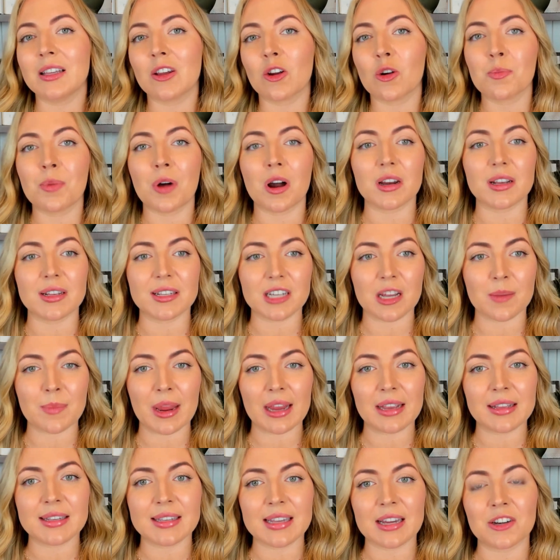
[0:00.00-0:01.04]
your body's
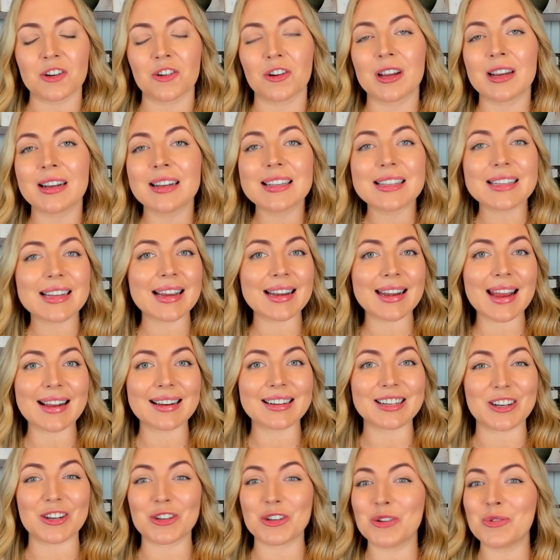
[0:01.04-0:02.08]
command center. It is
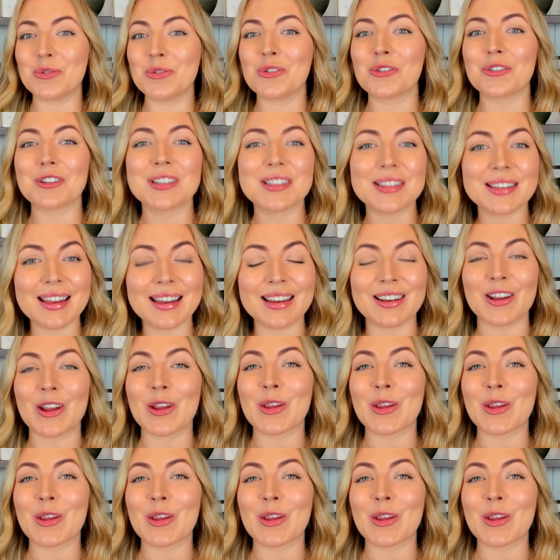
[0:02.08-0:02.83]
connected to your skin,